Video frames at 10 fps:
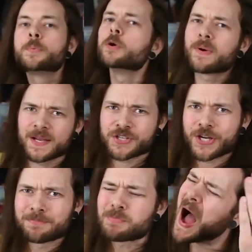But
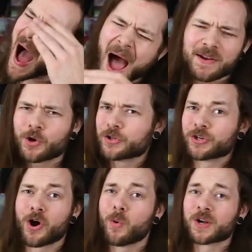Reggie, I know you're
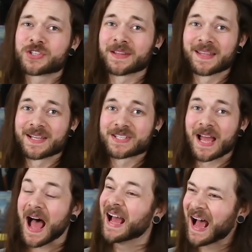not watching this.
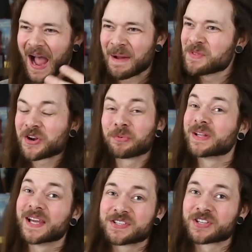I'm not a
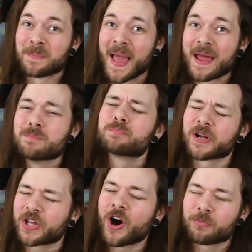religious man,
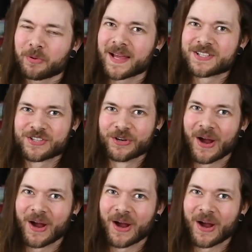but God bless you.